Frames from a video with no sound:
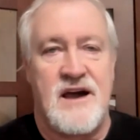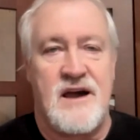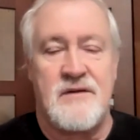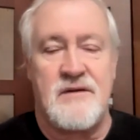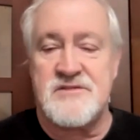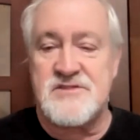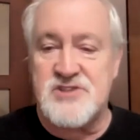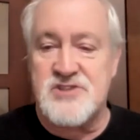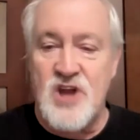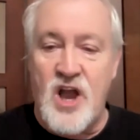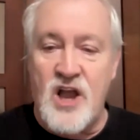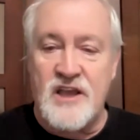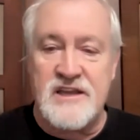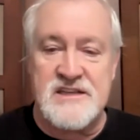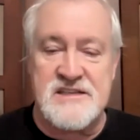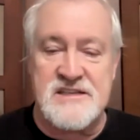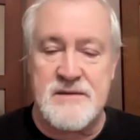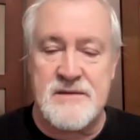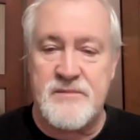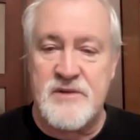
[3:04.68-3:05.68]
I was
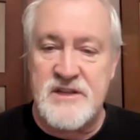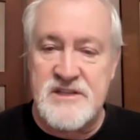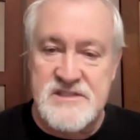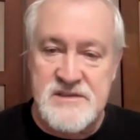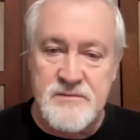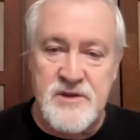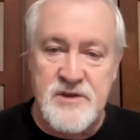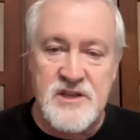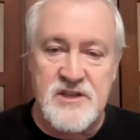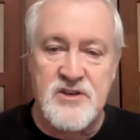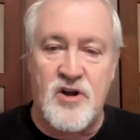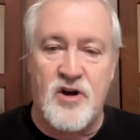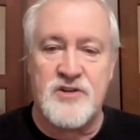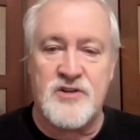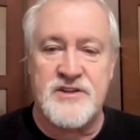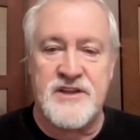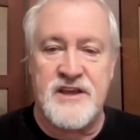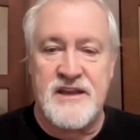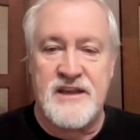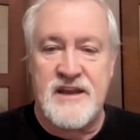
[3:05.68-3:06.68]
talking to somebody. Somebody had
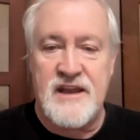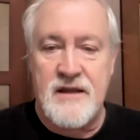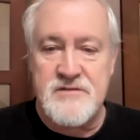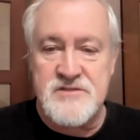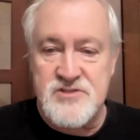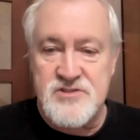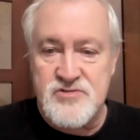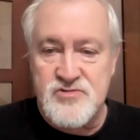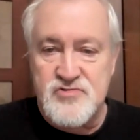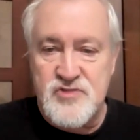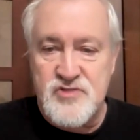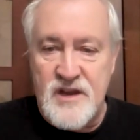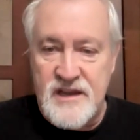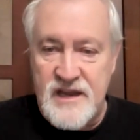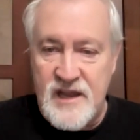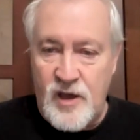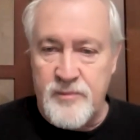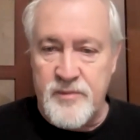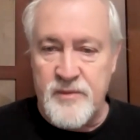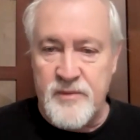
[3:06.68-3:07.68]
called in, and I was
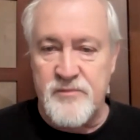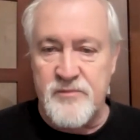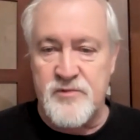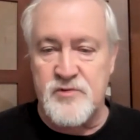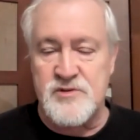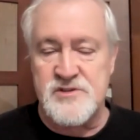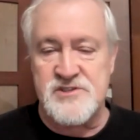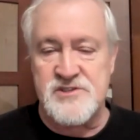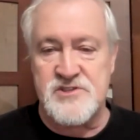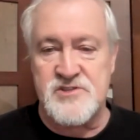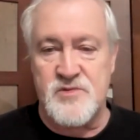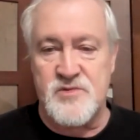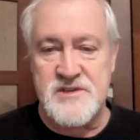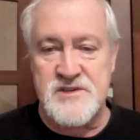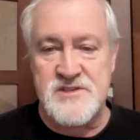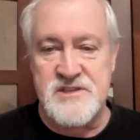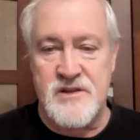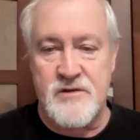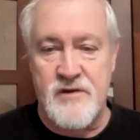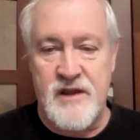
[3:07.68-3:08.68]
trying to help them through a
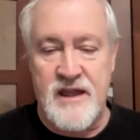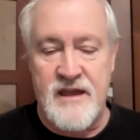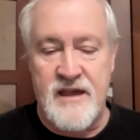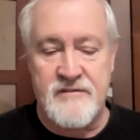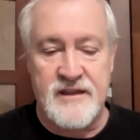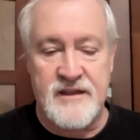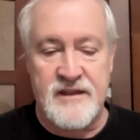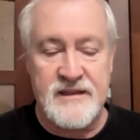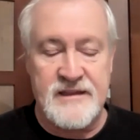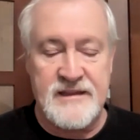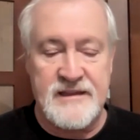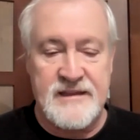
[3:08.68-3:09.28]
situation they were having.